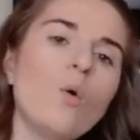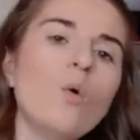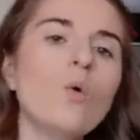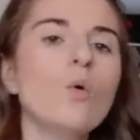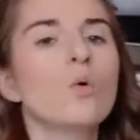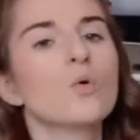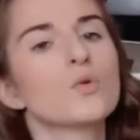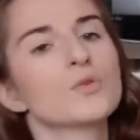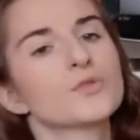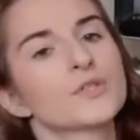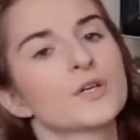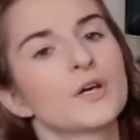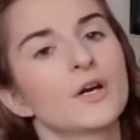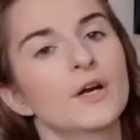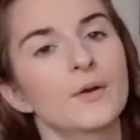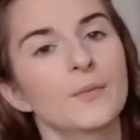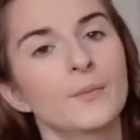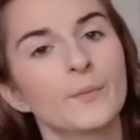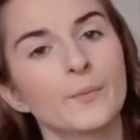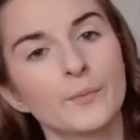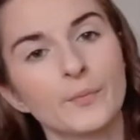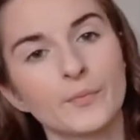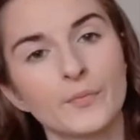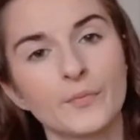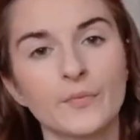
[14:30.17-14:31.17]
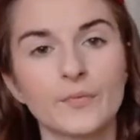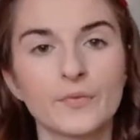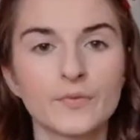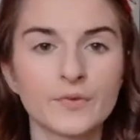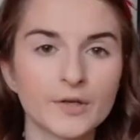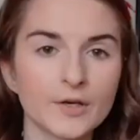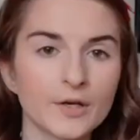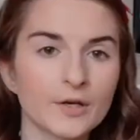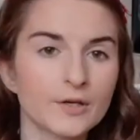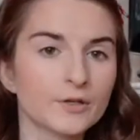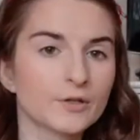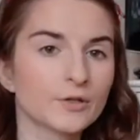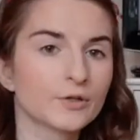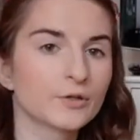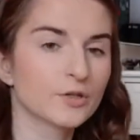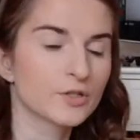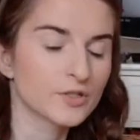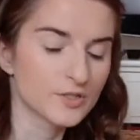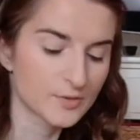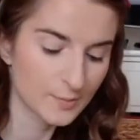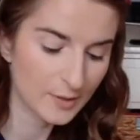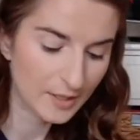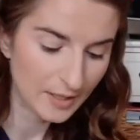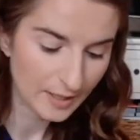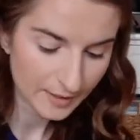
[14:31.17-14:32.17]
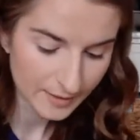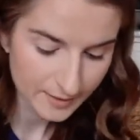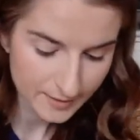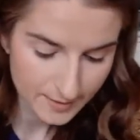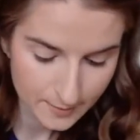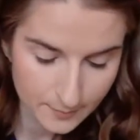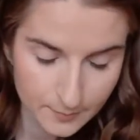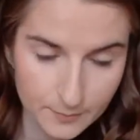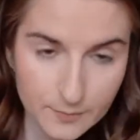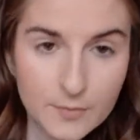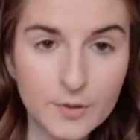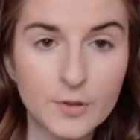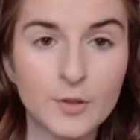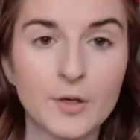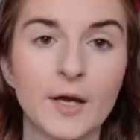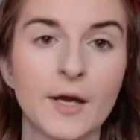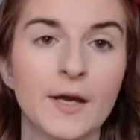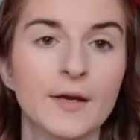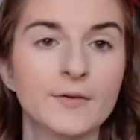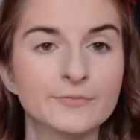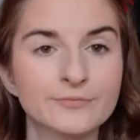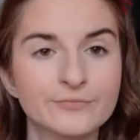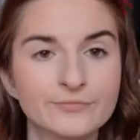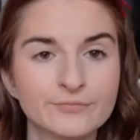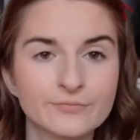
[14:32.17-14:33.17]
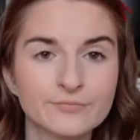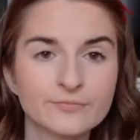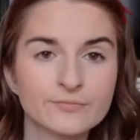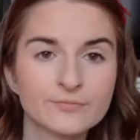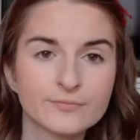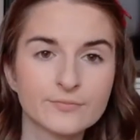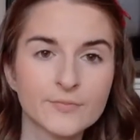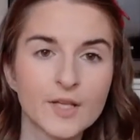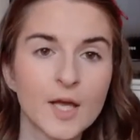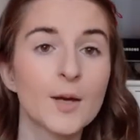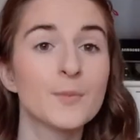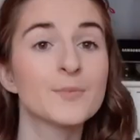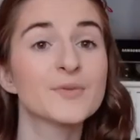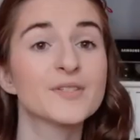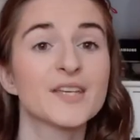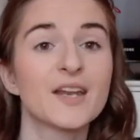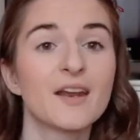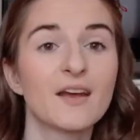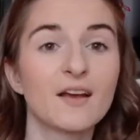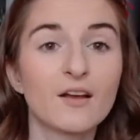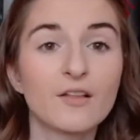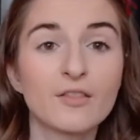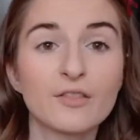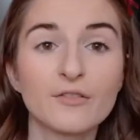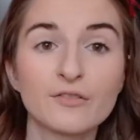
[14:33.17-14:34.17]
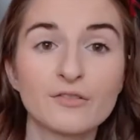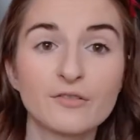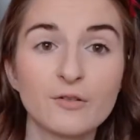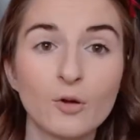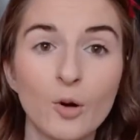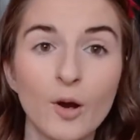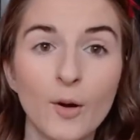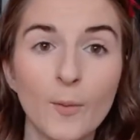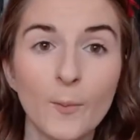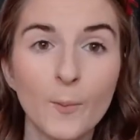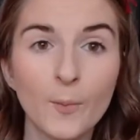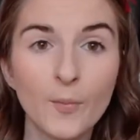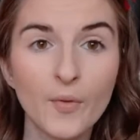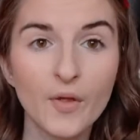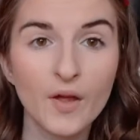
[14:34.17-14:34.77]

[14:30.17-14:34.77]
Oh, sorry, gotta uncross my legs. Okay, I'm sitting on the floor.